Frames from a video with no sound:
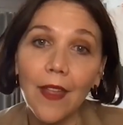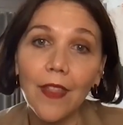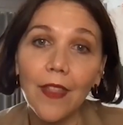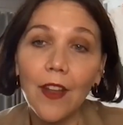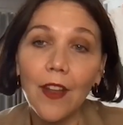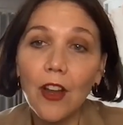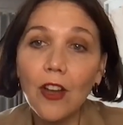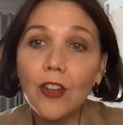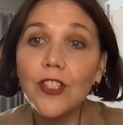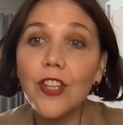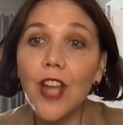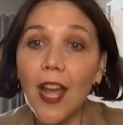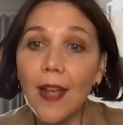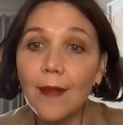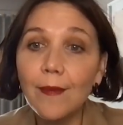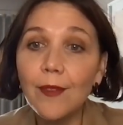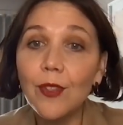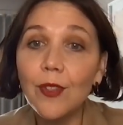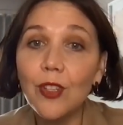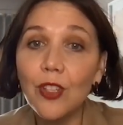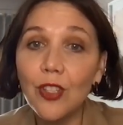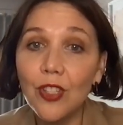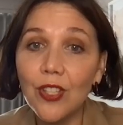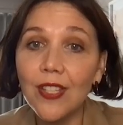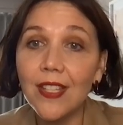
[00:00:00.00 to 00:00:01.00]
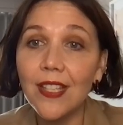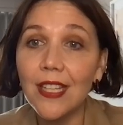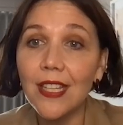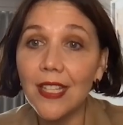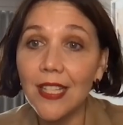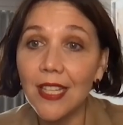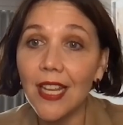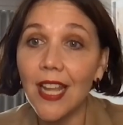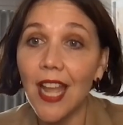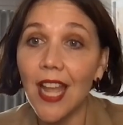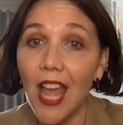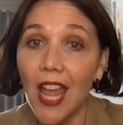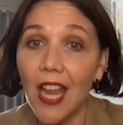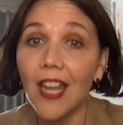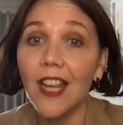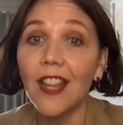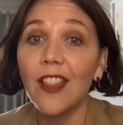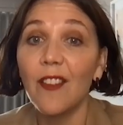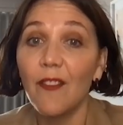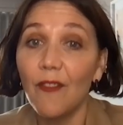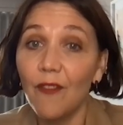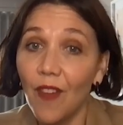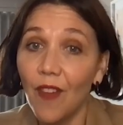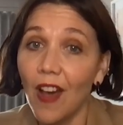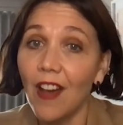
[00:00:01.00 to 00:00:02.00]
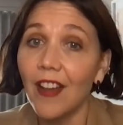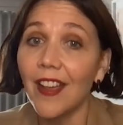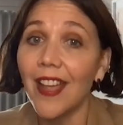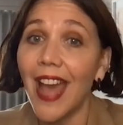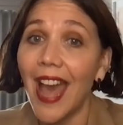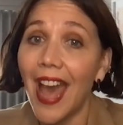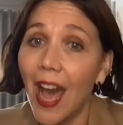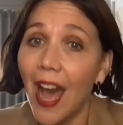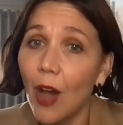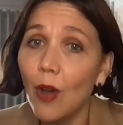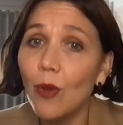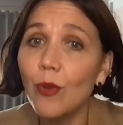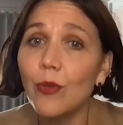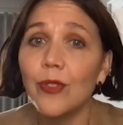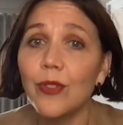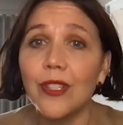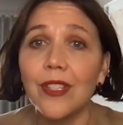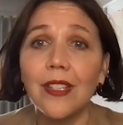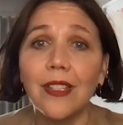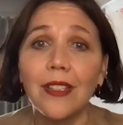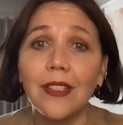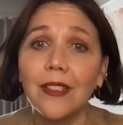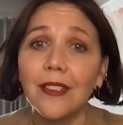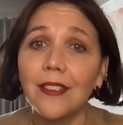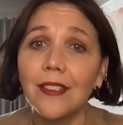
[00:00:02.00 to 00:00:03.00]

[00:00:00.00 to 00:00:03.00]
there are times you just need to get the fuck out,